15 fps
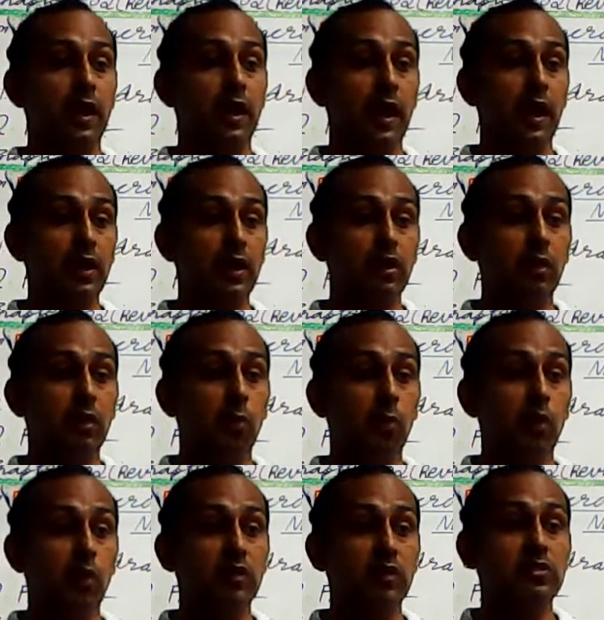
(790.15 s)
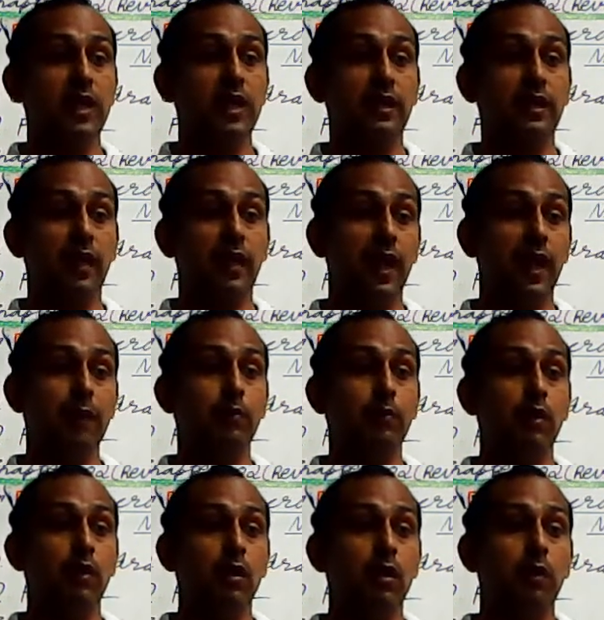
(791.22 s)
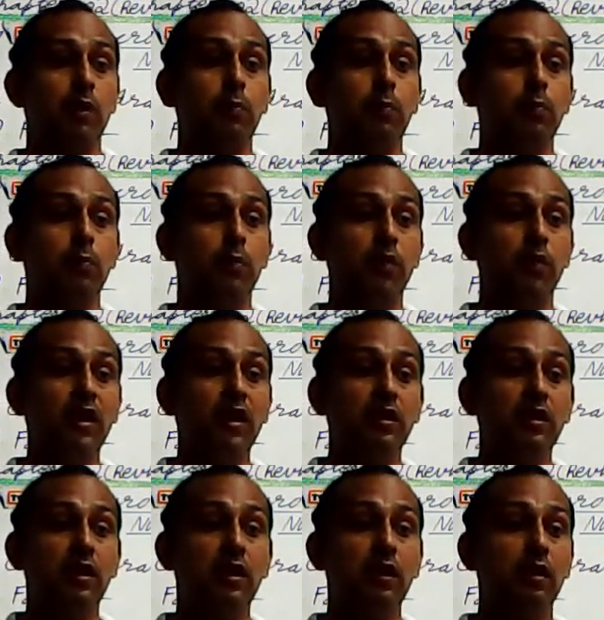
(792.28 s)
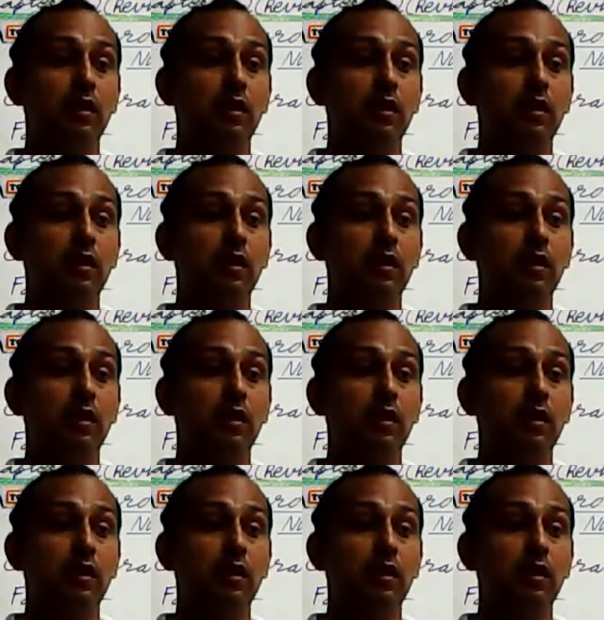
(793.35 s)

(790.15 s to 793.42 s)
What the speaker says: antibodies that help preventing